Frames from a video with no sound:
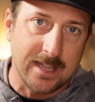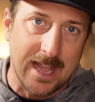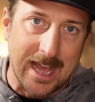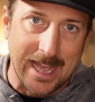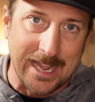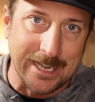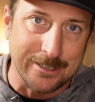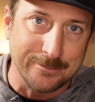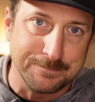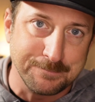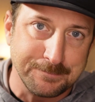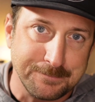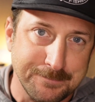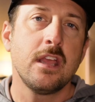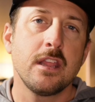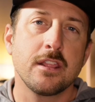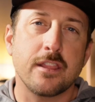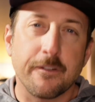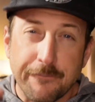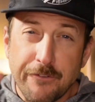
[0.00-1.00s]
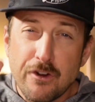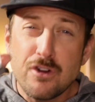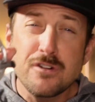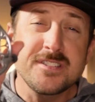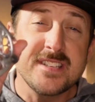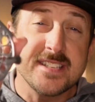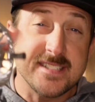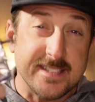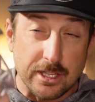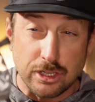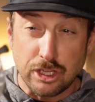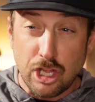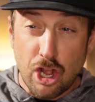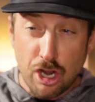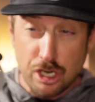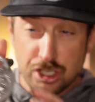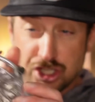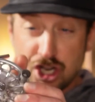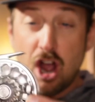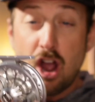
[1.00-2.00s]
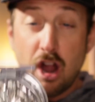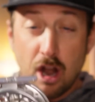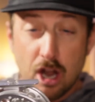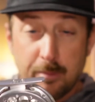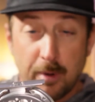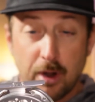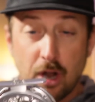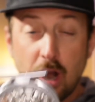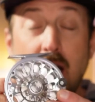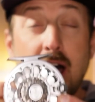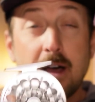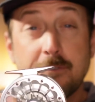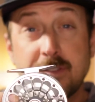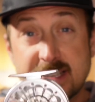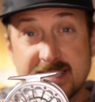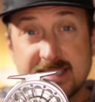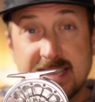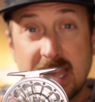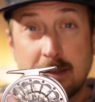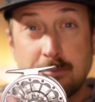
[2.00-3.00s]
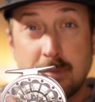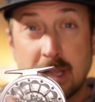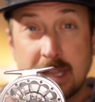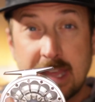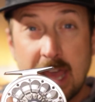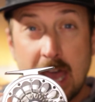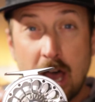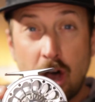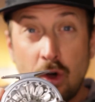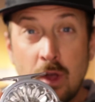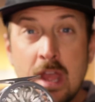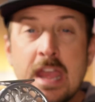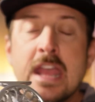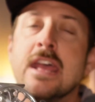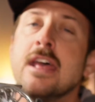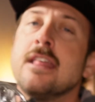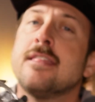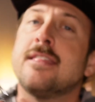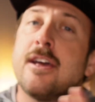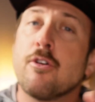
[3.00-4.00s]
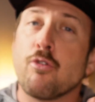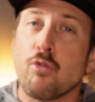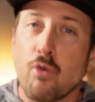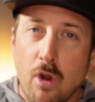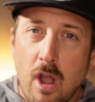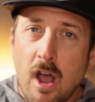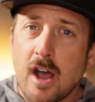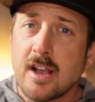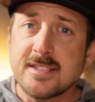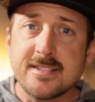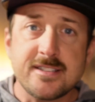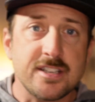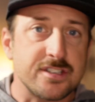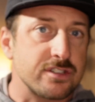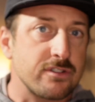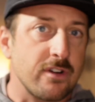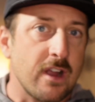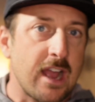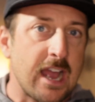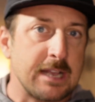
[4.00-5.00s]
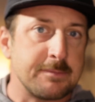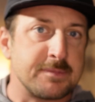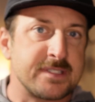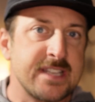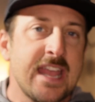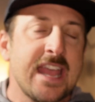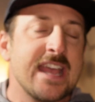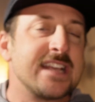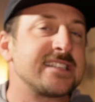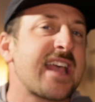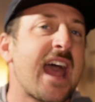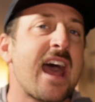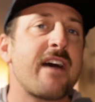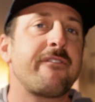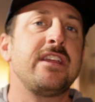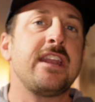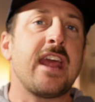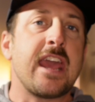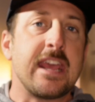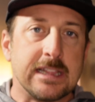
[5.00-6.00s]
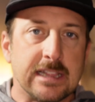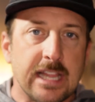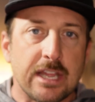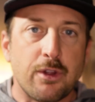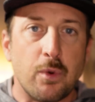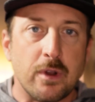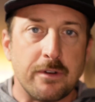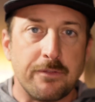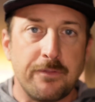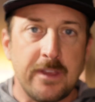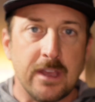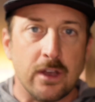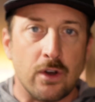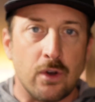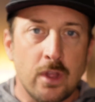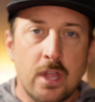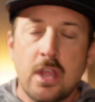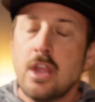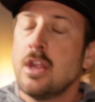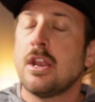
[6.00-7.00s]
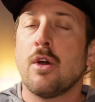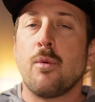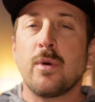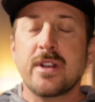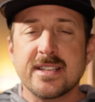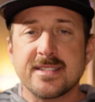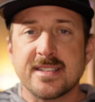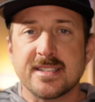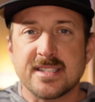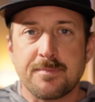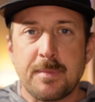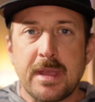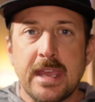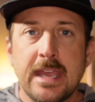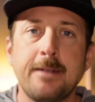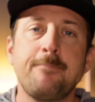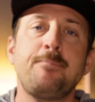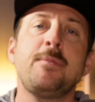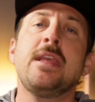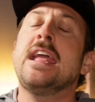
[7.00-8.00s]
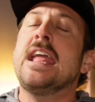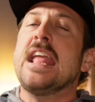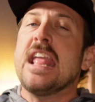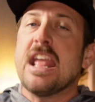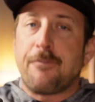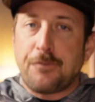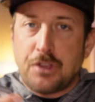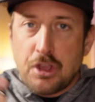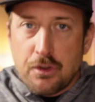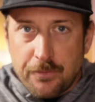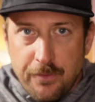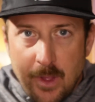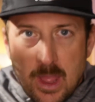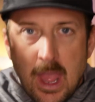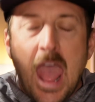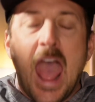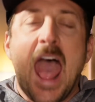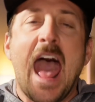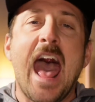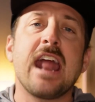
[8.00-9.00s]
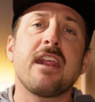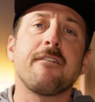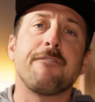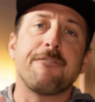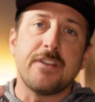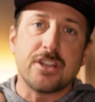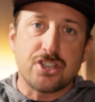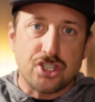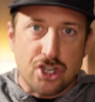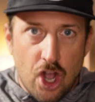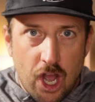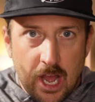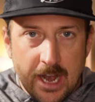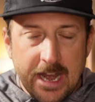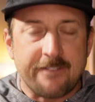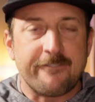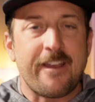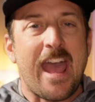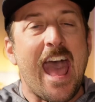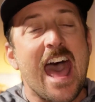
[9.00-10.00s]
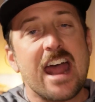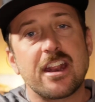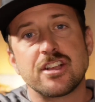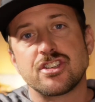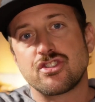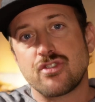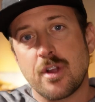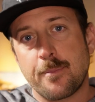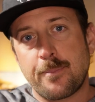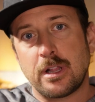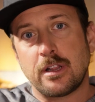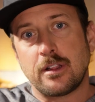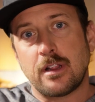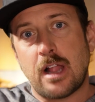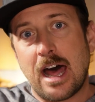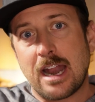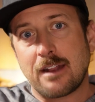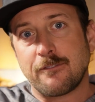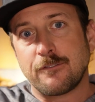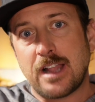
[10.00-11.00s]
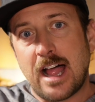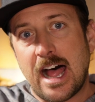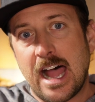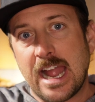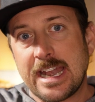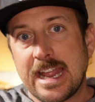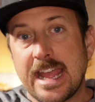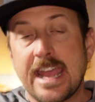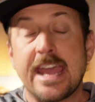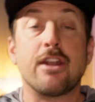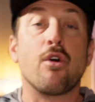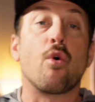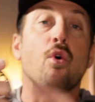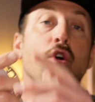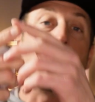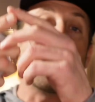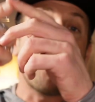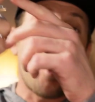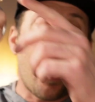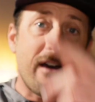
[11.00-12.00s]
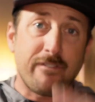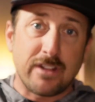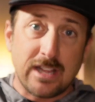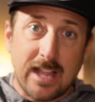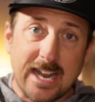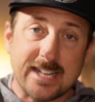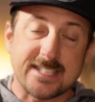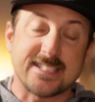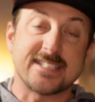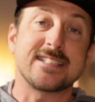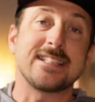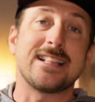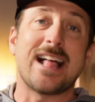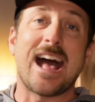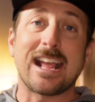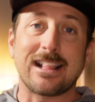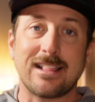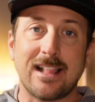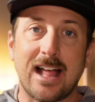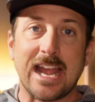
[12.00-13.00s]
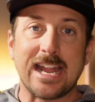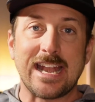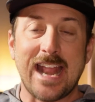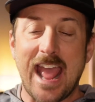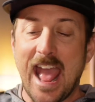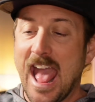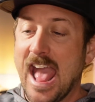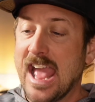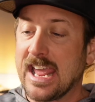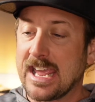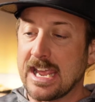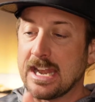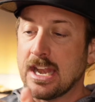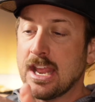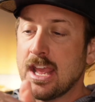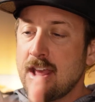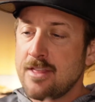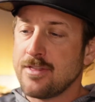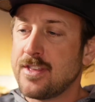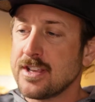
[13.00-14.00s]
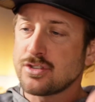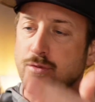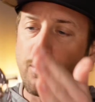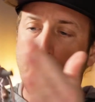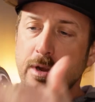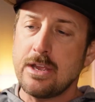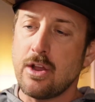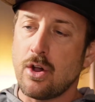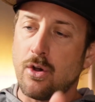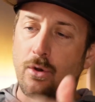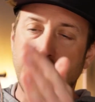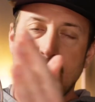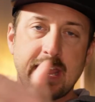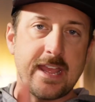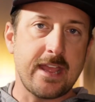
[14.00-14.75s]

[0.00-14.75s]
line. The first is the large arbor of the San Miguel that Ross describes as having a liquid feel. Now, what does this mean? If you've had a fish on and had to strip a lot of line in, or you have a lot of slack line hanging, this reel